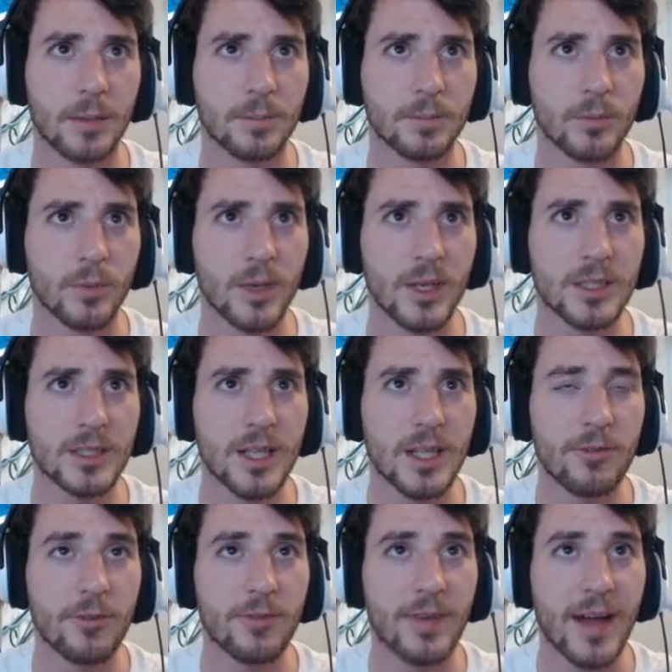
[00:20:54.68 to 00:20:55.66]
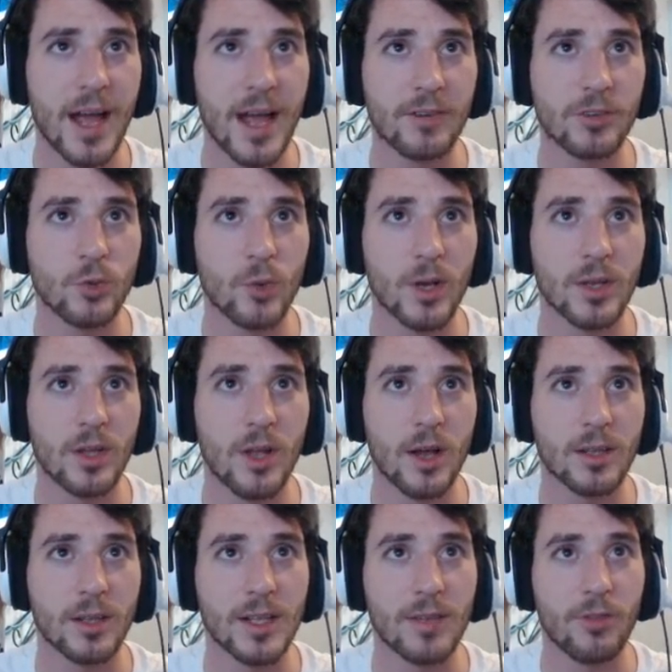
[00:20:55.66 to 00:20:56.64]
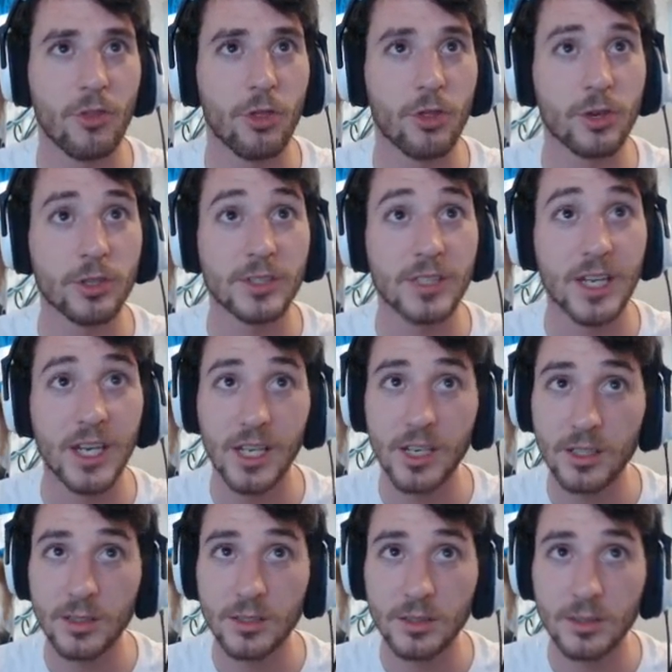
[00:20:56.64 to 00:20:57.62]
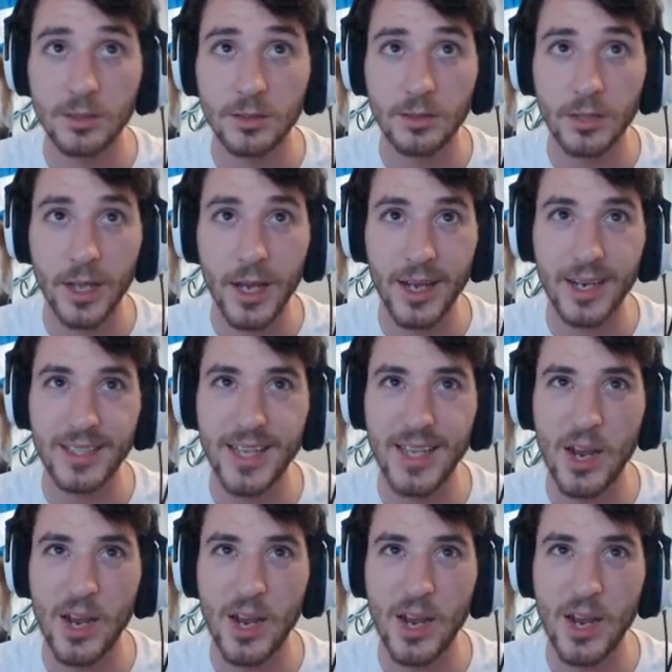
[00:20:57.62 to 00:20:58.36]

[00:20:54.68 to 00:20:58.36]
Reach level 5 to unlock level 13? How does that